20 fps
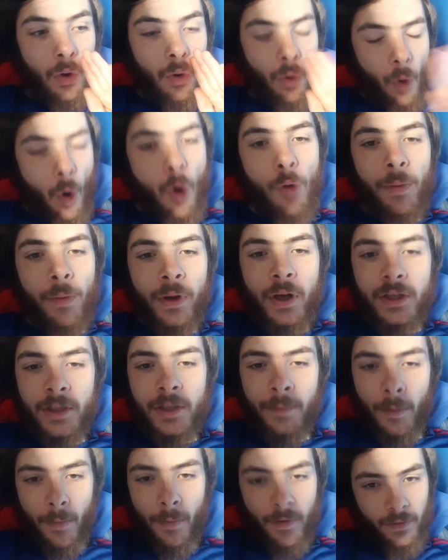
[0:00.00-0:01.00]
All because I
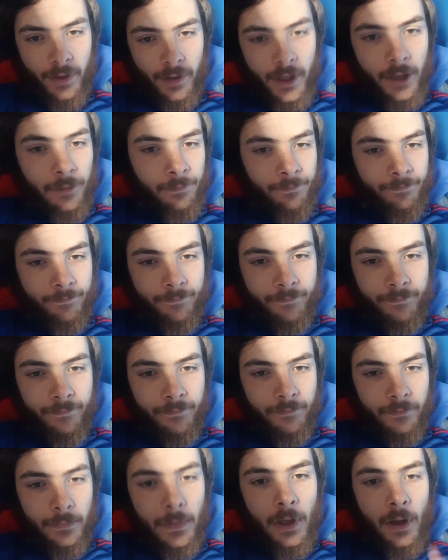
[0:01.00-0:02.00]
put my foot down.
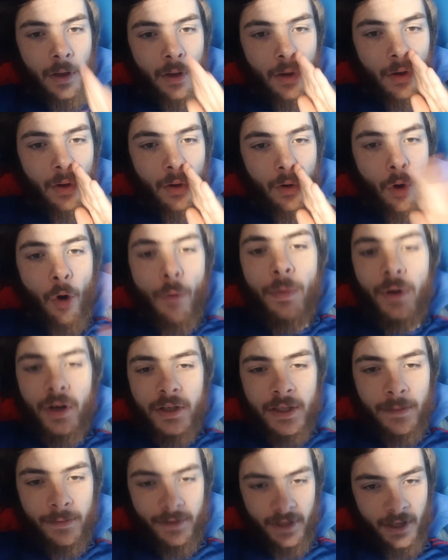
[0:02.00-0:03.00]
All because
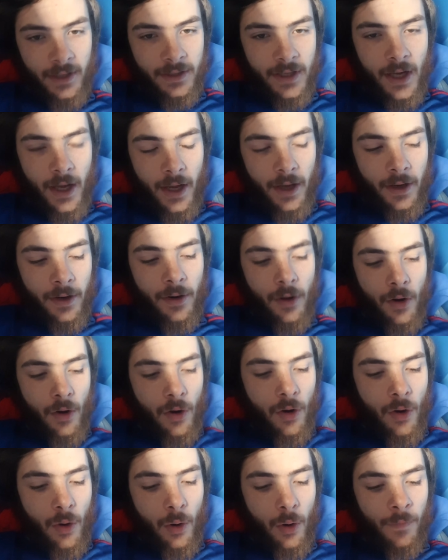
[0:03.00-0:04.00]
I'm sick and tired
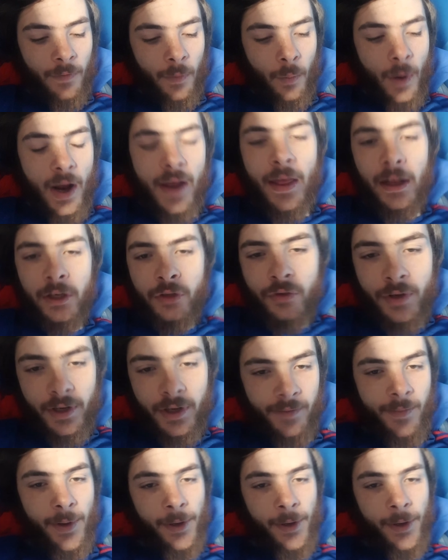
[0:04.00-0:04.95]
of the way they treated me.